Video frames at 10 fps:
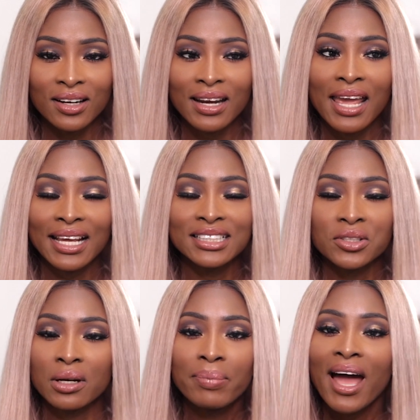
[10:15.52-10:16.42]
like it's
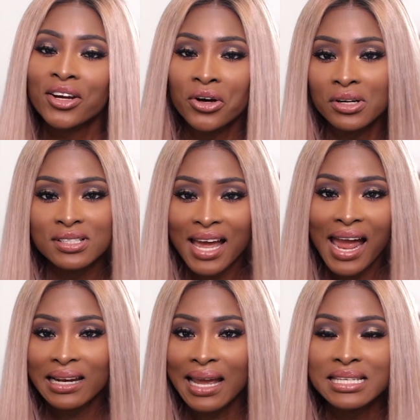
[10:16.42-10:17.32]
not a pack on
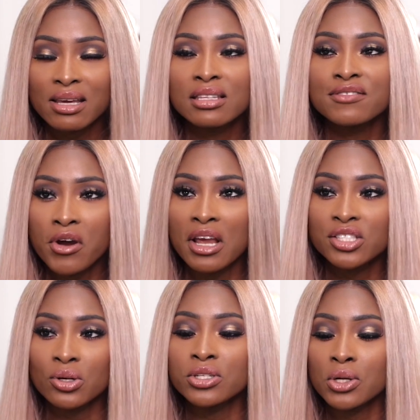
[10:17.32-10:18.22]
highlighter it's very
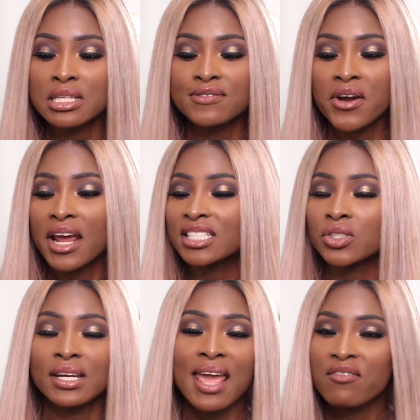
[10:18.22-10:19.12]
subtle it's very it's
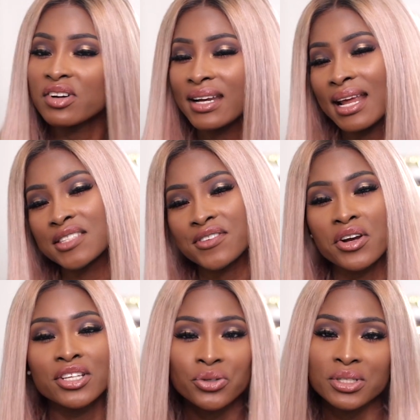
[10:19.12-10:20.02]
not everyday it's
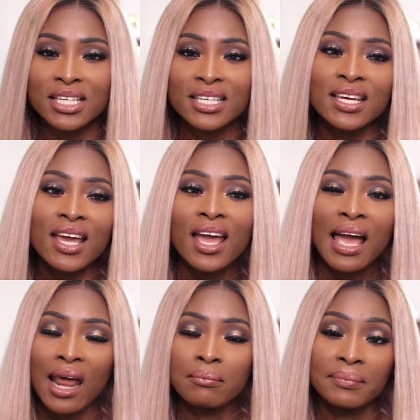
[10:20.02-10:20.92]
very unique
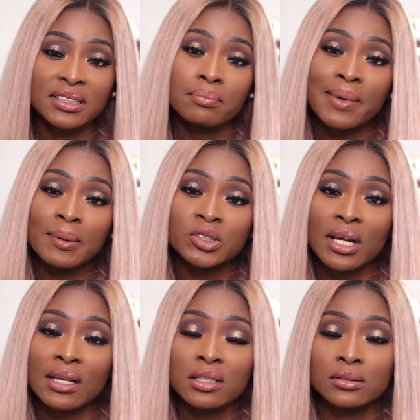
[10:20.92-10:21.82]
and some people
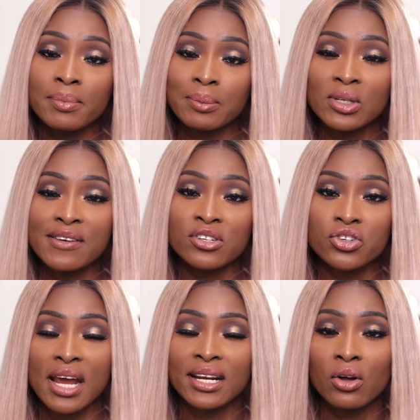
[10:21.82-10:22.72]
try it some people even
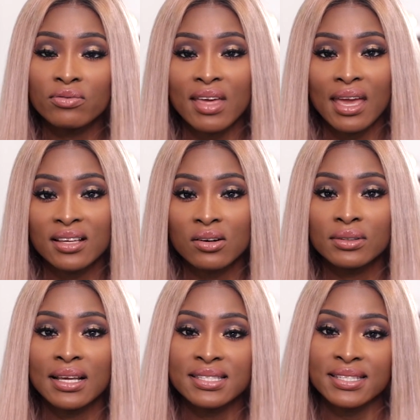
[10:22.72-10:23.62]
tried it on their on
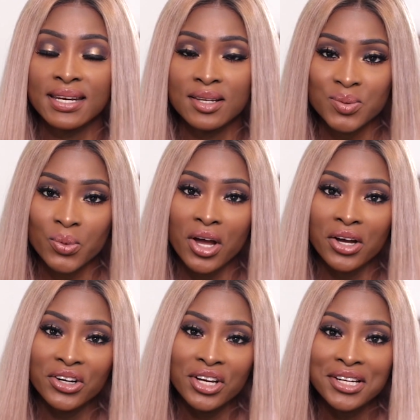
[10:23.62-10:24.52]
their skin as
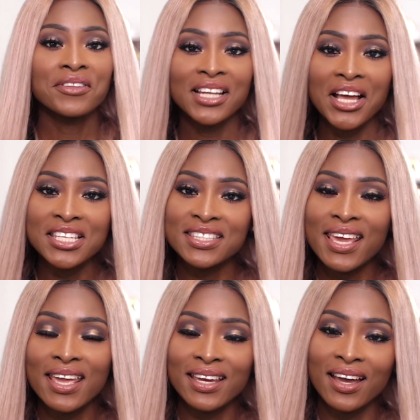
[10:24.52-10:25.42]
well the last
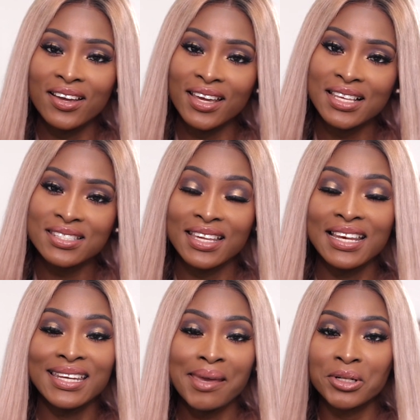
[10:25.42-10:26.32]
thing is the
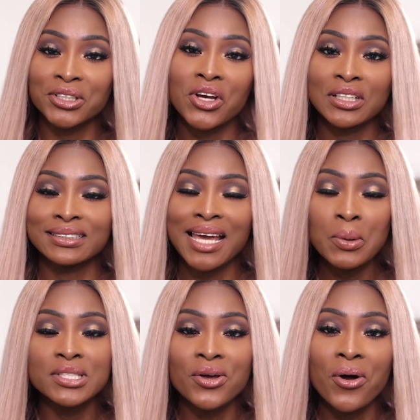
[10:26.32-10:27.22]
lip gloss that
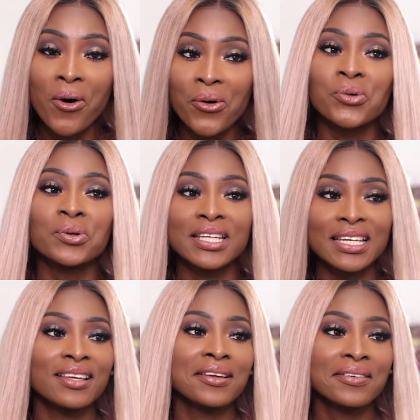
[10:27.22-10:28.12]
was the
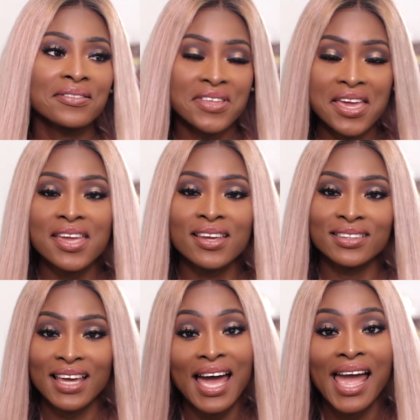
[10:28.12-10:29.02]
only thing
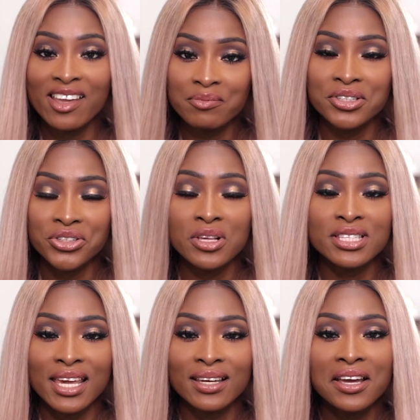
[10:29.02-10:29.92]
that I have been
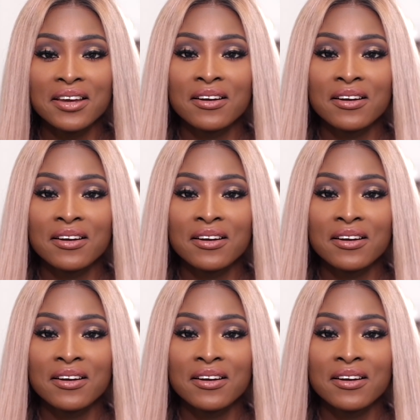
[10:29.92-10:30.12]
using